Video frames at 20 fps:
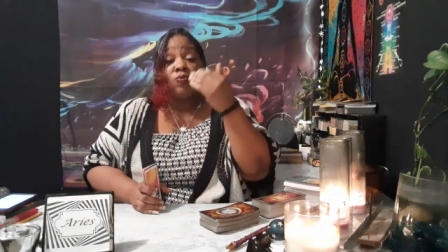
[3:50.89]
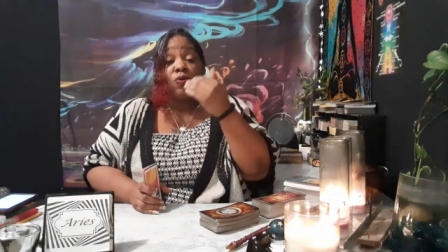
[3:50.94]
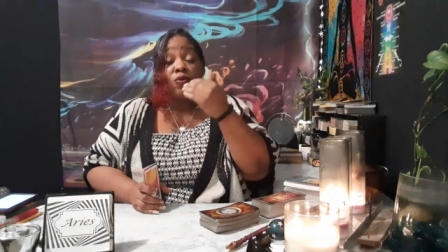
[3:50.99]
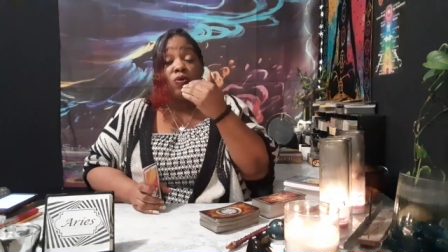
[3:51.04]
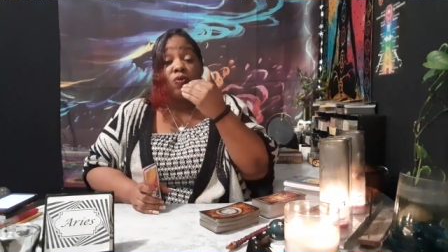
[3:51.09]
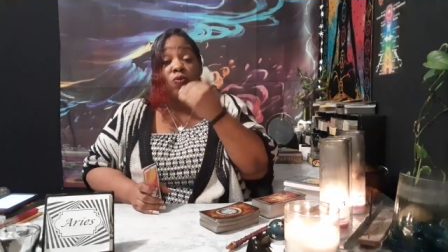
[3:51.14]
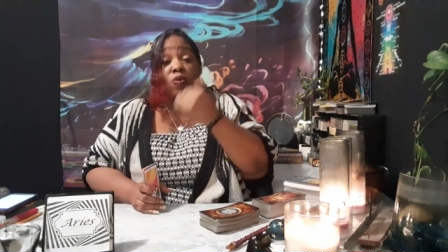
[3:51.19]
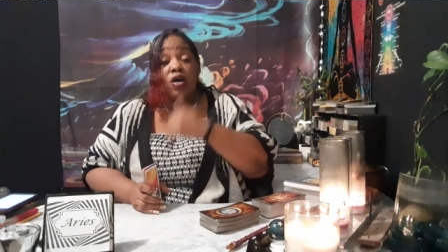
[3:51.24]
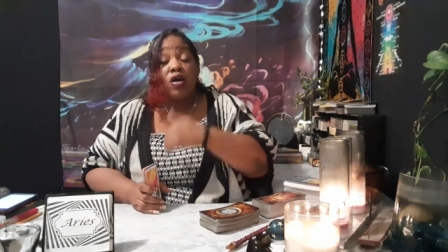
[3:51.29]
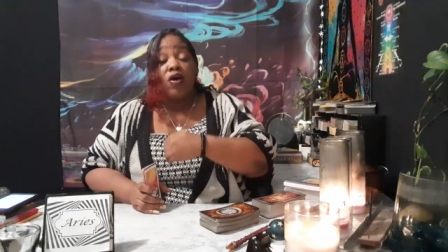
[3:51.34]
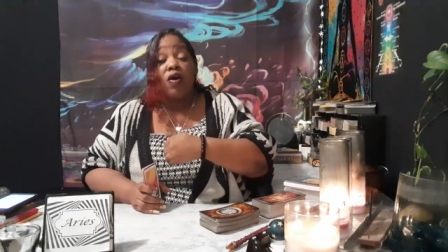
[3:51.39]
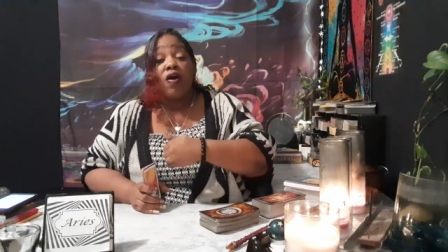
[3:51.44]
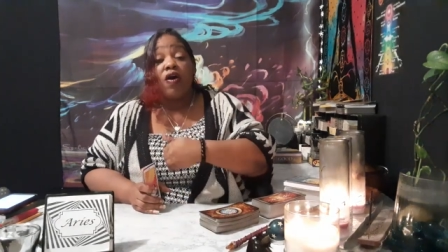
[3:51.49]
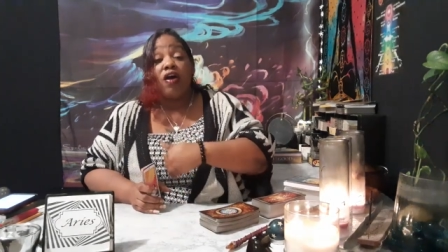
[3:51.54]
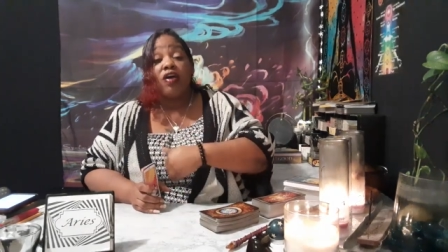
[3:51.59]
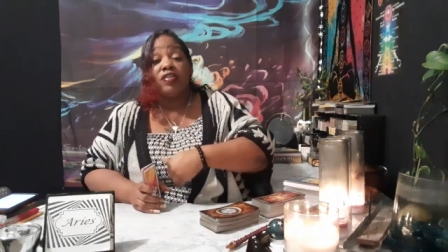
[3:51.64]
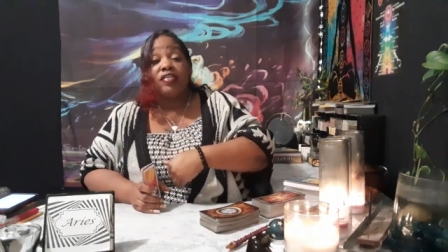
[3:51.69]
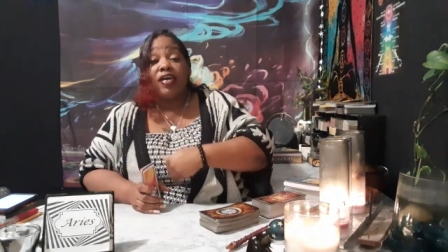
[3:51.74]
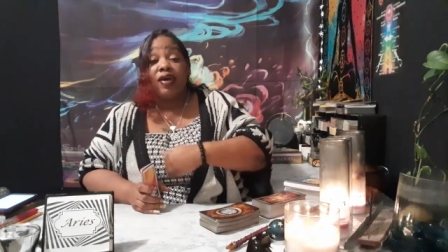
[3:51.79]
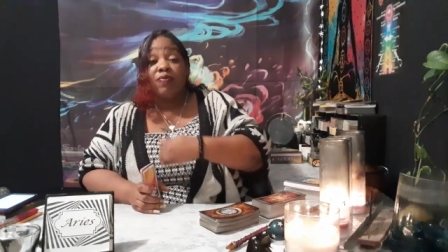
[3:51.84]
pull one
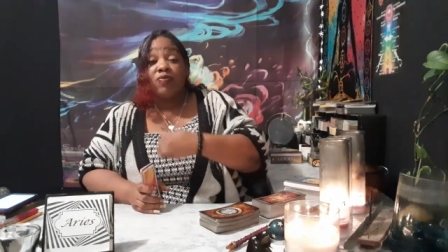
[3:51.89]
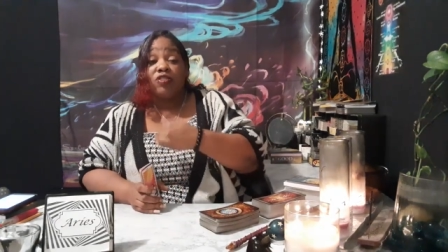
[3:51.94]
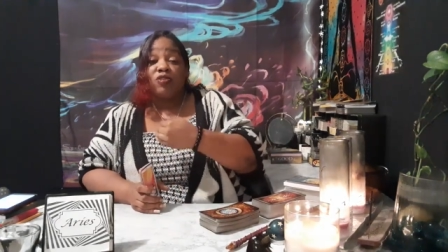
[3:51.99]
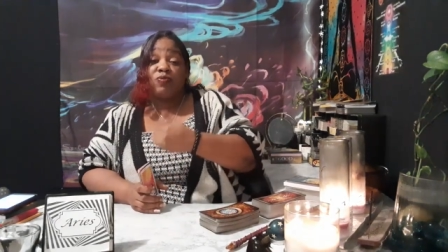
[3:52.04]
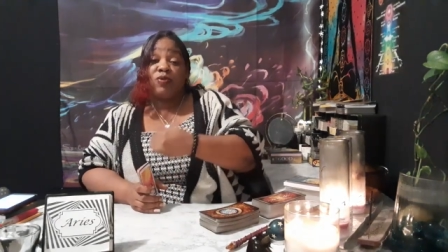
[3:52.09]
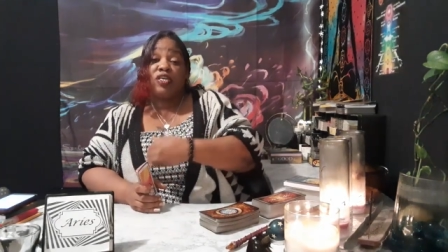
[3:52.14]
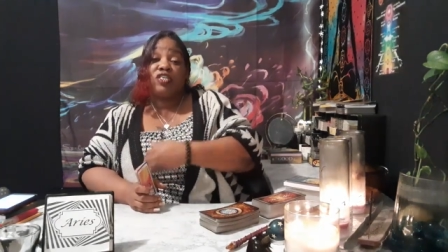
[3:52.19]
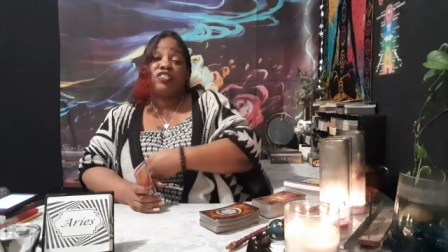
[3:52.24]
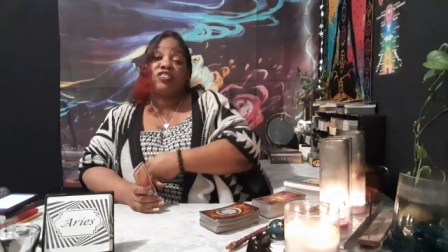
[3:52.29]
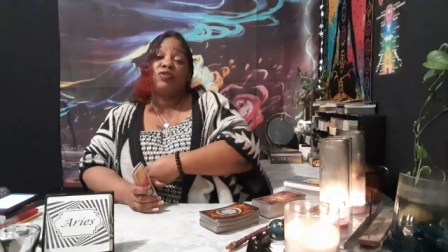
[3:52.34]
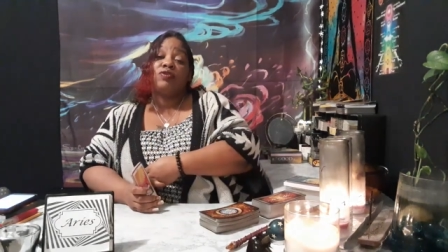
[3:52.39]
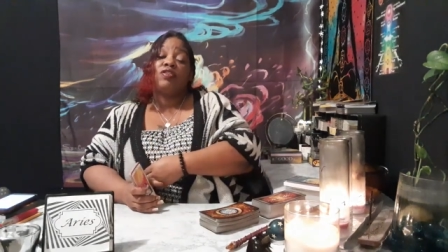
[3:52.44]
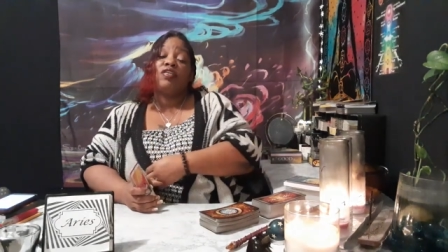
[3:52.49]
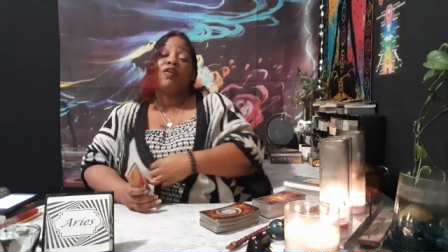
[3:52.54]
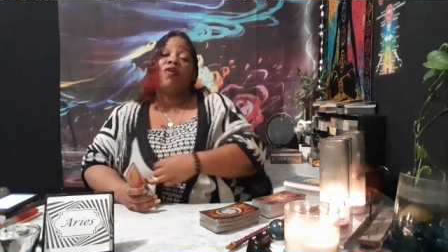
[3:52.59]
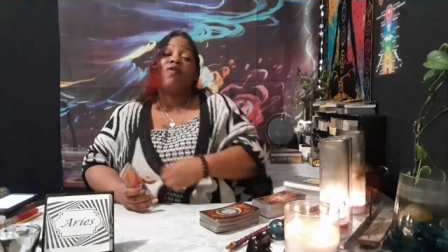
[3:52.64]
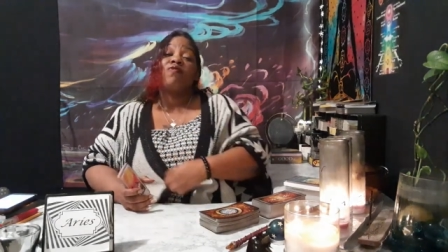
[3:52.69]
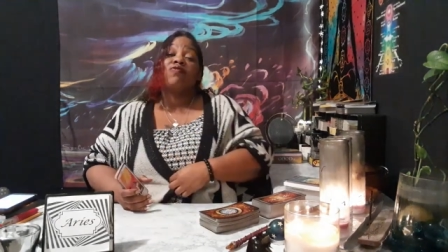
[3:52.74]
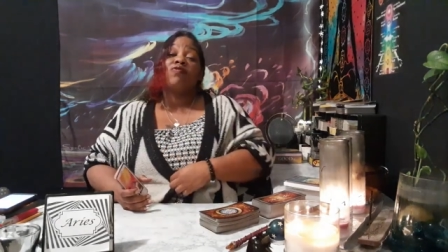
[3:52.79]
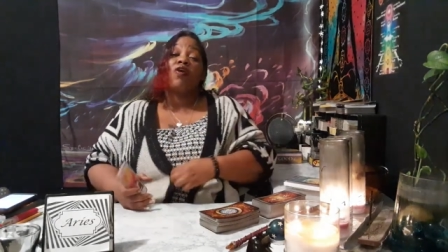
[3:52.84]
card that will speak to the
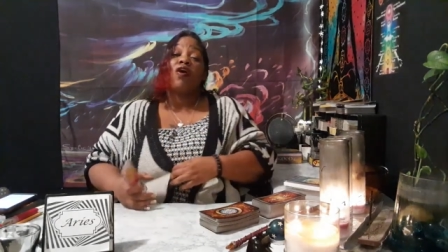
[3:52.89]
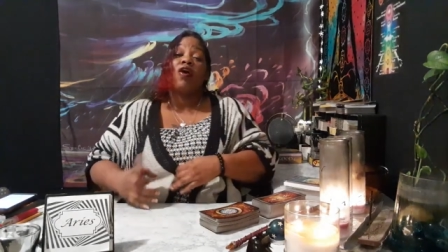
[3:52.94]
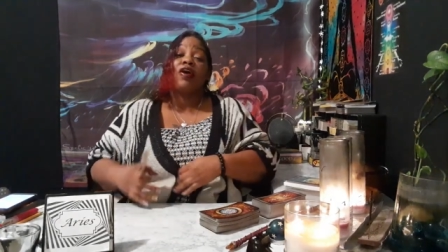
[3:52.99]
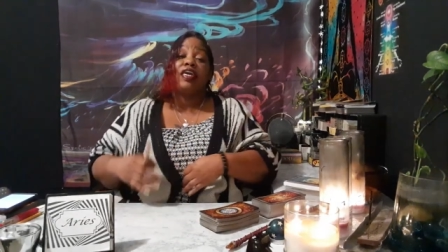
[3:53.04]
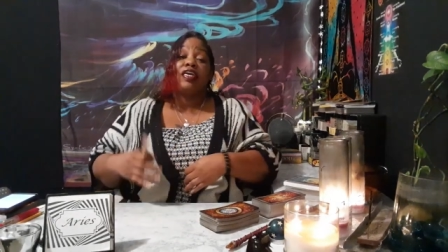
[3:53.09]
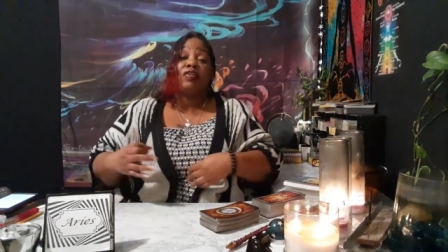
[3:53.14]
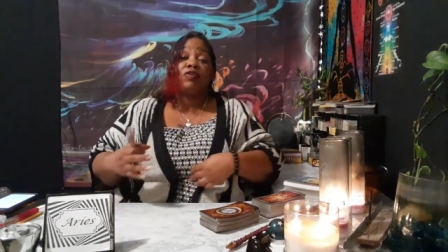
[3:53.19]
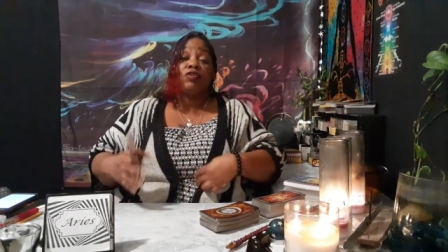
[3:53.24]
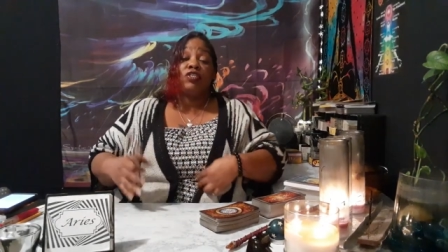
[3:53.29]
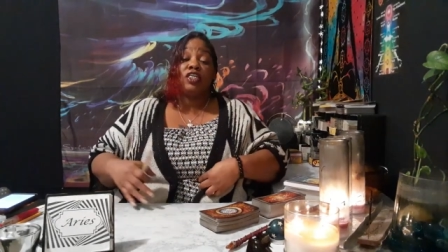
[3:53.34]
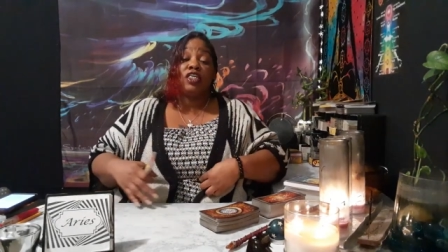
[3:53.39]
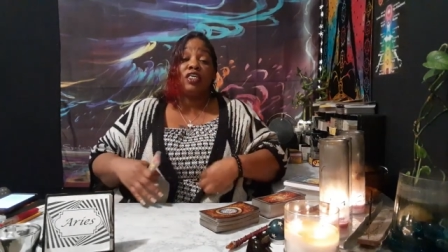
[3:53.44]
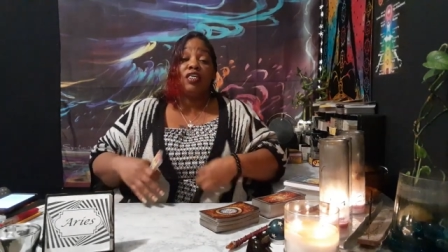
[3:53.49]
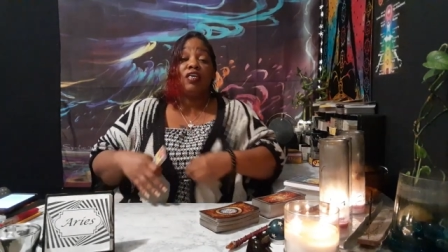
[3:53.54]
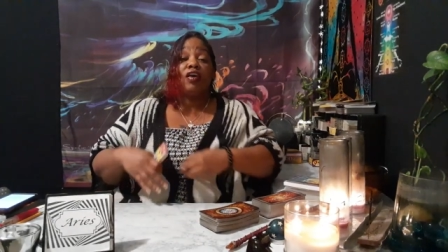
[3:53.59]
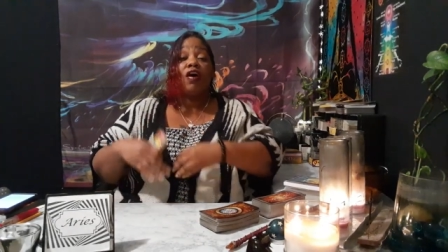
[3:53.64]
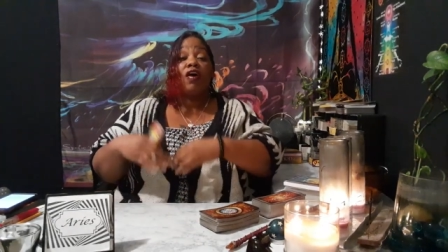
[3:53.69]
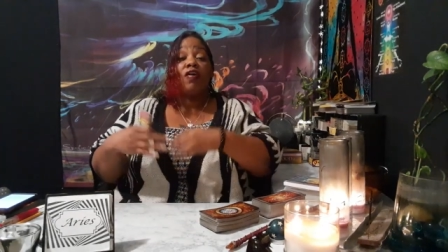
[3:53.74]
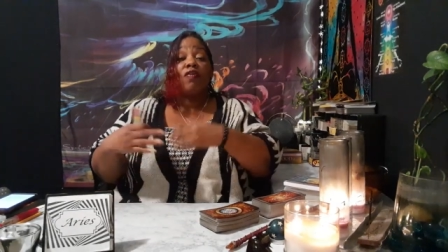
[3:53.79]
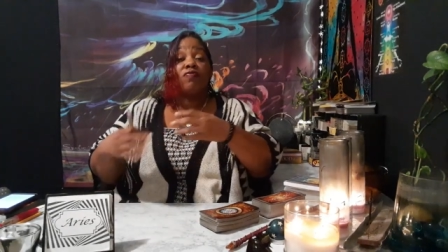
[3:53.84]
overall
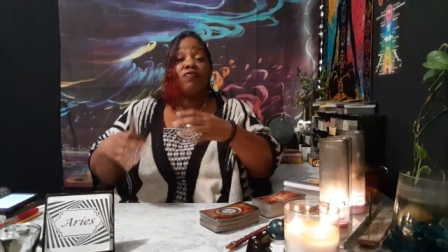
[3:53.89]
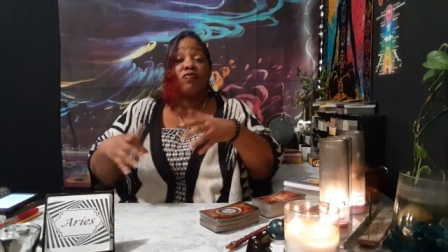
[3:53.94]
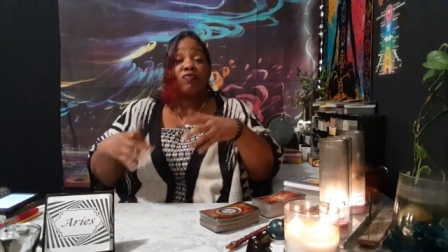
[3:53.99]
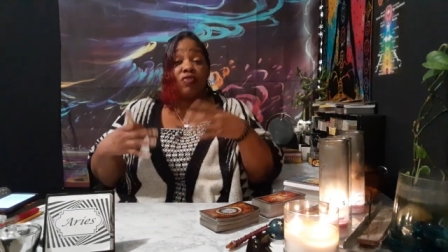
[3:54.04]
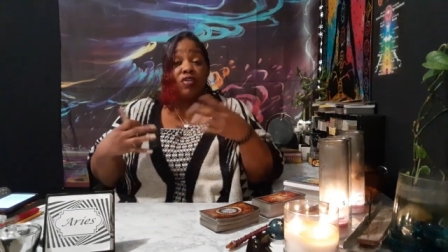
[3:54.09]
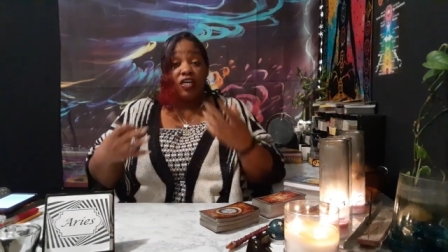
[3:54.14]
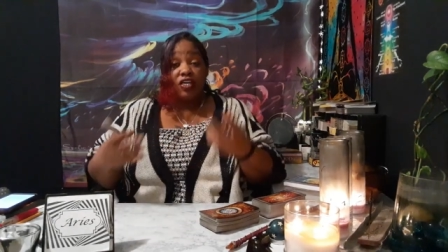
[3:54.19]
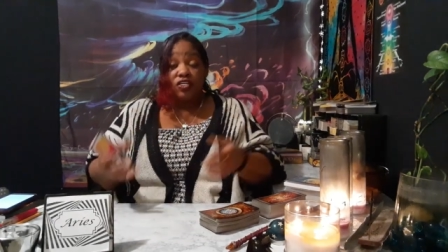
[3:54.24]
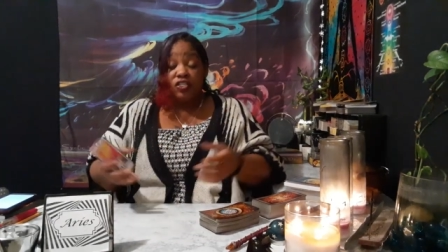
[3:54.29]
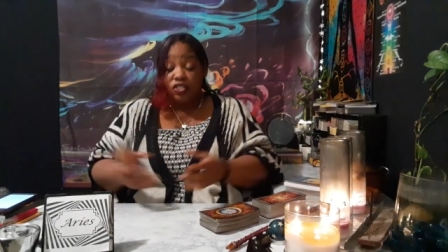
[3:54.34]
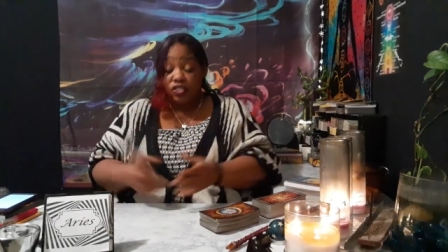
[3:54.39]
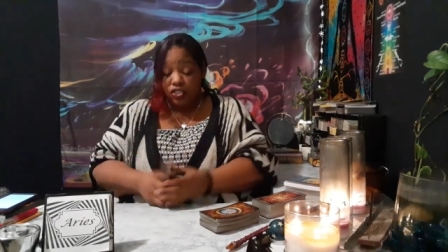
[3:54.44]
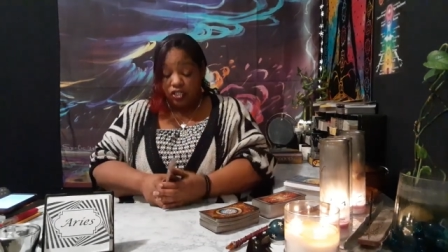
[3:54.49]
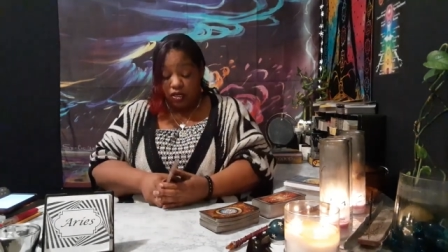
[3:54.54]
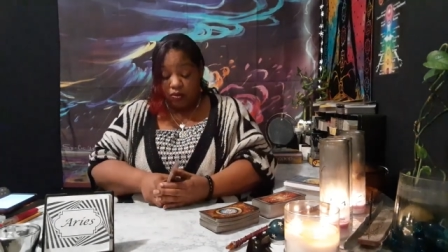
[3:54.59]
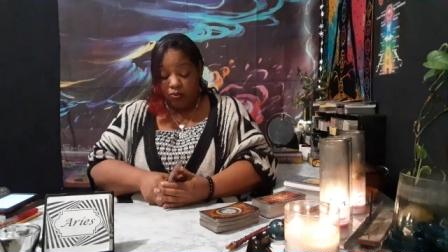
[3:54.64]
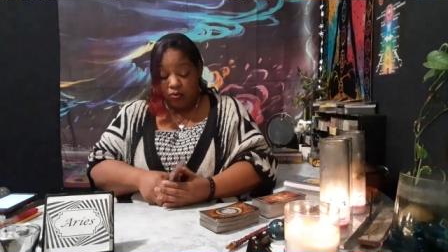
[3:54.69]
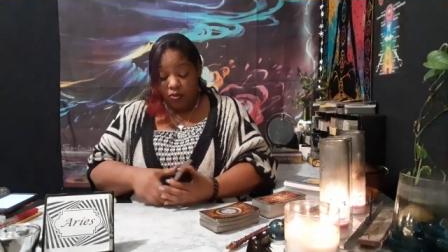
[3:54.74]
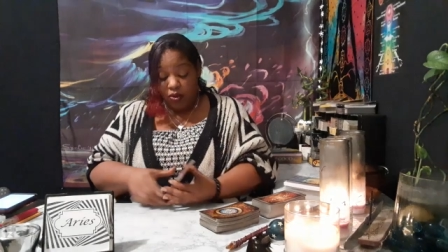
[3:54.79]
energy of the relationship,